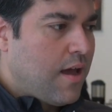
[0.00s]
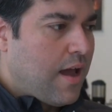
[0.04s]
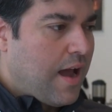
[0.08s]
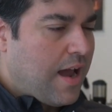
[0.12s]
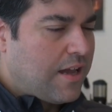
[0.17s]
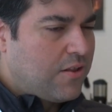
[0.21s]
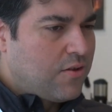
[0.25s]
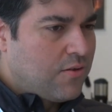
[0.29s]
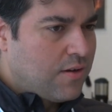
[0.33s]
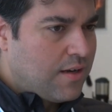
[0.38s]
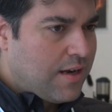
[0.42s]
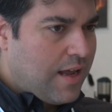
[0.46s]

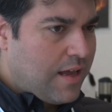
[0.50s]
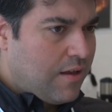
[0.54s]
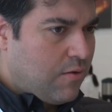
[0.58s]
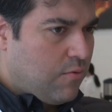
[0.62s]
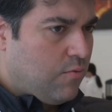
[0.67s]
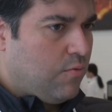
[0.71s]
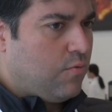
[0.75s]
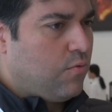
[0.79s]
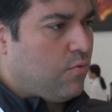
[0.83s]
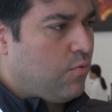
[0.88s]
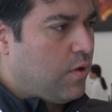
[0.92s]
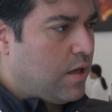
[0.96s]
I don't like
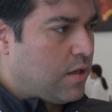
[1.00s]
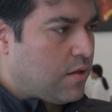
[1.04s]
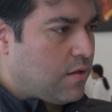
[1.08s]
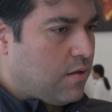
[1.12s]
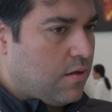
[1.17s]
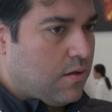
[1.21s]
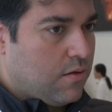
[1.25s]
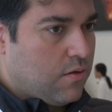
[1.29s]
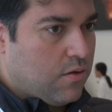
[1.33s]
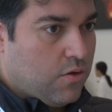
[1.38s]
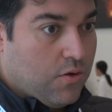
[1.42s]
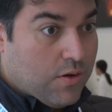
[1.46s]
what
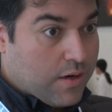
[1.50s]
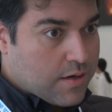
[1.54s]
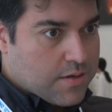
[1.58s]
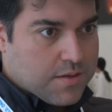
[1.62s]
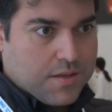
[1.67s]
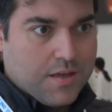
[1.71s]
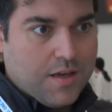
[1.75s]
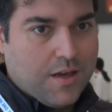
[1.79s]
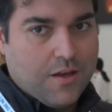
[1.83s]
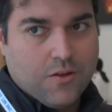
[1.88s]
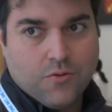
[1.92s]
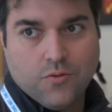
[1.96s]
you are
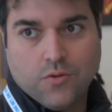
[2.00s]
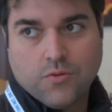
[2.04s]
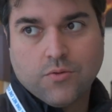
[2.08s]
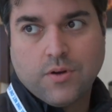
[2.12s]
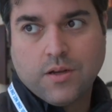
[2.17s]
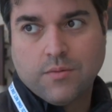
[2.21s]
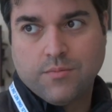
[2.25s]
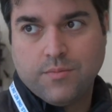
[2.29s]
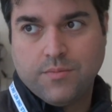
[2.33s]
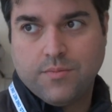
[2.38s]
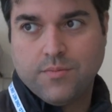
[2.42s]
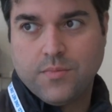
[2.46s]
saying or
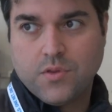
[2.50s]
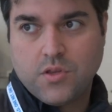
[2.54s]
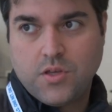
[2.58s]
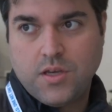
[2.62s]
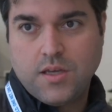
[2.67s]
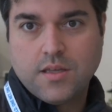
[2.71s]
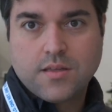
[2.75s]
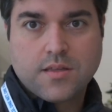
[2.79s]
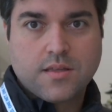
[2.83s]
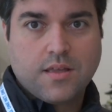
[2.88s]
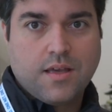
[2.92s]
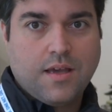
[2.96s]
what
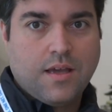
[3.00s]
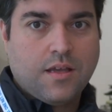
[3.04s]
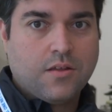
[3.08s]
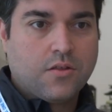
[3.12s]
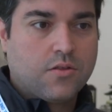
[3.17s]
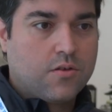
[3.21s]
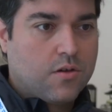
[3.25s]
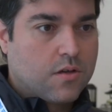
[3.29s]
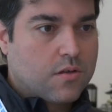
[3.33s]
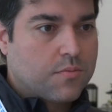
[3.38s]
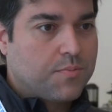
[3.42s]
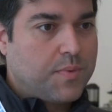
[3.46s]
she is saying
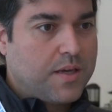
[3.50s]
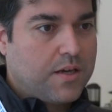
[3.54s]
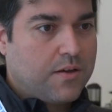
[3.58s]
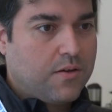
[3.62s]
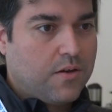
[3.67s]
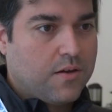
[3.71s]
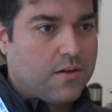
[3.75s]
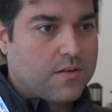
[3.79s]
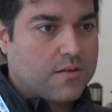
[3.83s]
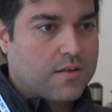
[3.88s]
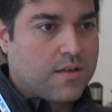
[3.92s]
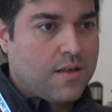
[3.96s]
just
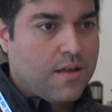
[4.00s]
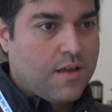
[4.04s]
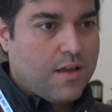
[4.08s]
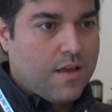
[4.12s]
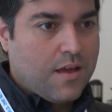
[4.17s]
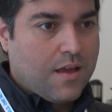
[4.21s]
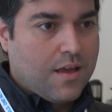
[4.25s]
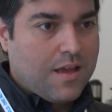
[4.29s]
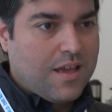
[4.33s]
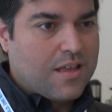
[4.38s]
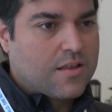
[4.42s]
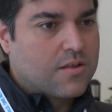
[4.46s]
because
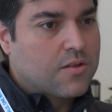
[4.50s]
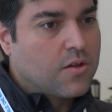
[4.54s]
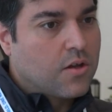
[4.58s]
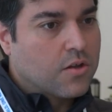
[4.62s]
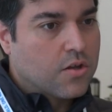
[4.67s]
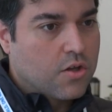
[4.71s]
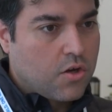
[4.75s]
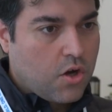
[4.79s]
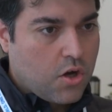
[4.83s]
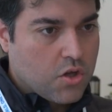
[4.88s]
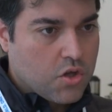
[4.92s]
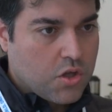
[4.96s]
it's
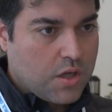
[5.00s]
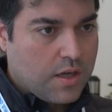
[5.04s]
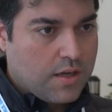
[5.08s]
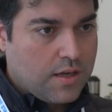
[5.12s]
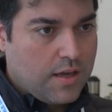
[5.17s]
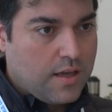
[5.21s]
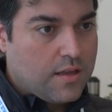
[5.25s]
not logic.